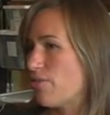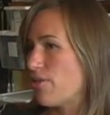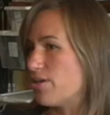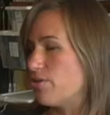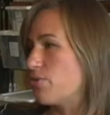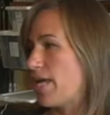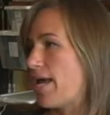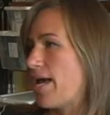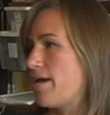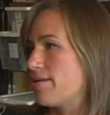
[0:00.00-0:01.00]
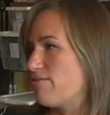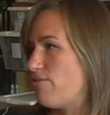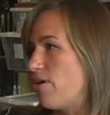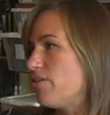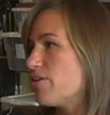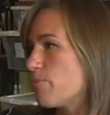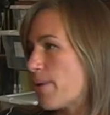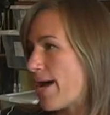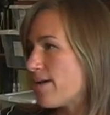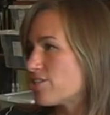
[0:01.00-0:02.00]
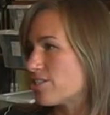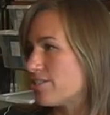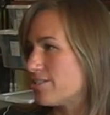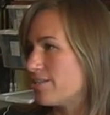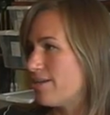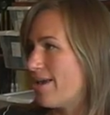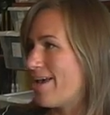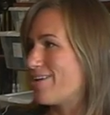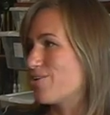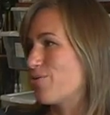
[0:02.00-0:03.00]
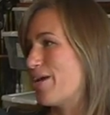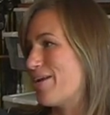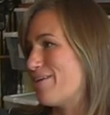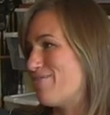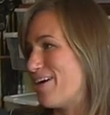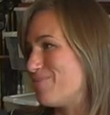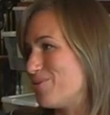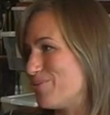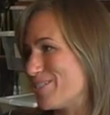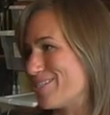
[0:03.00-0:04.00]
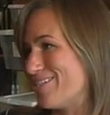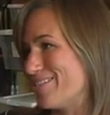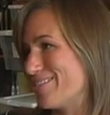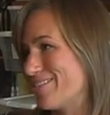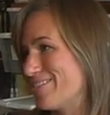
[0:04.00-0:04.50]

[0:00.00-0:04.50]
that you can follow your passion and create a viable business.